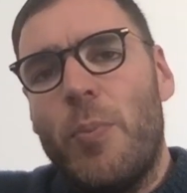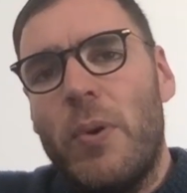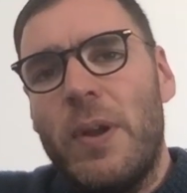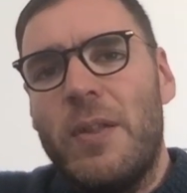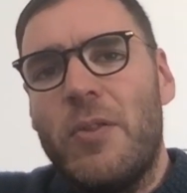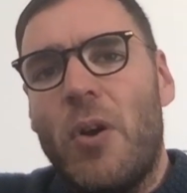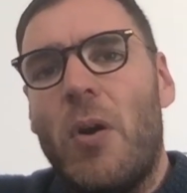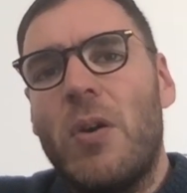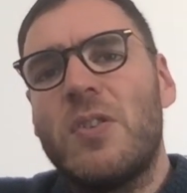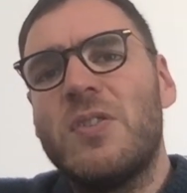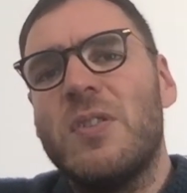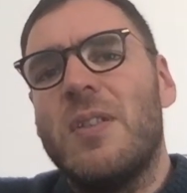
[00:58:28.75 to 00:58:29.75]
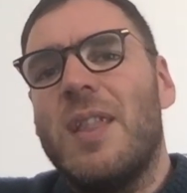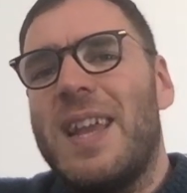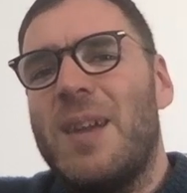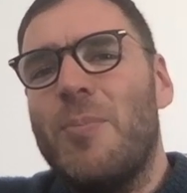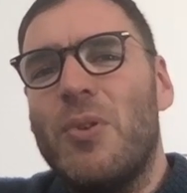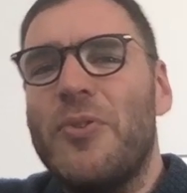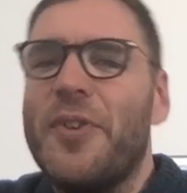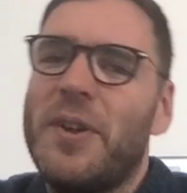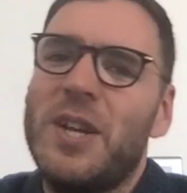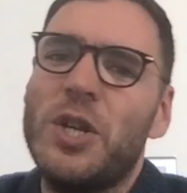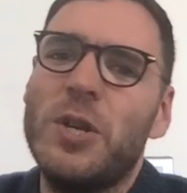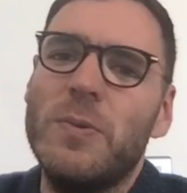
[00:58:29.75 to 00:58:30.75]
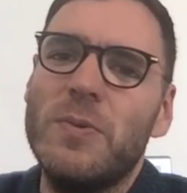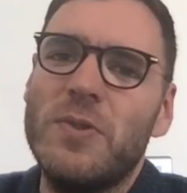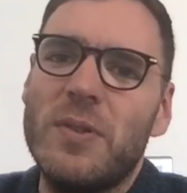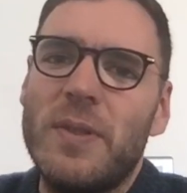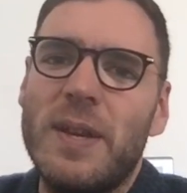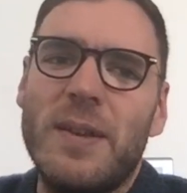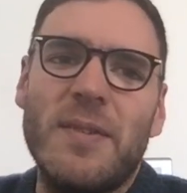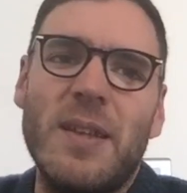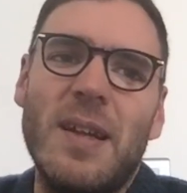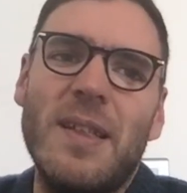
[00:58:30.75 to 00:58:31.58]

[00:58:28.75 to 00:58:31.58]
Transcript: putting docs and labels on issues and things like